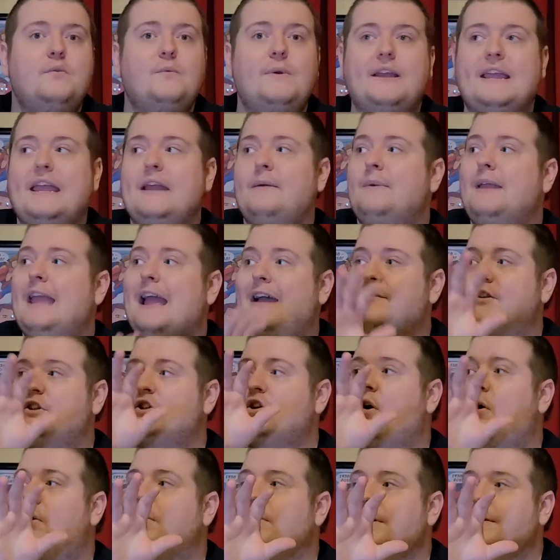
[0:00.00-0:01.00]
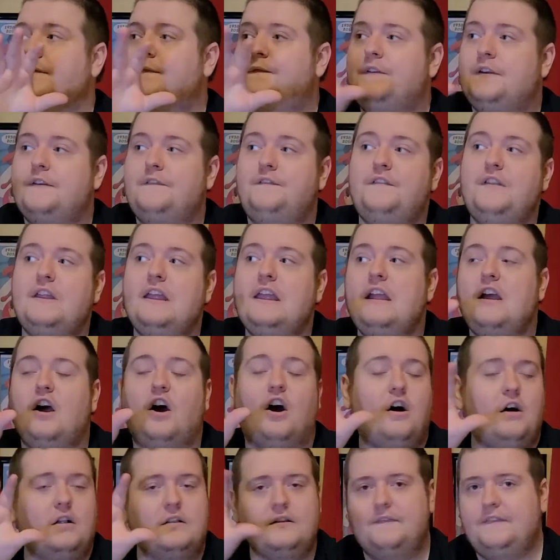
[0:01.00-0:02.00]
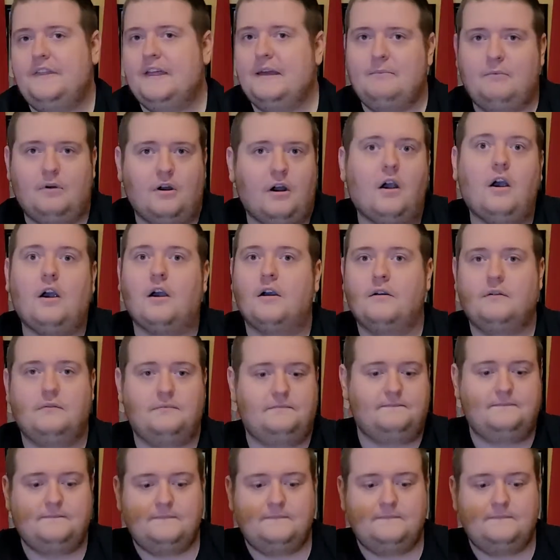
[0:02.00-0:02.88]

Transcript: We, again, we have a total of 50. All of them are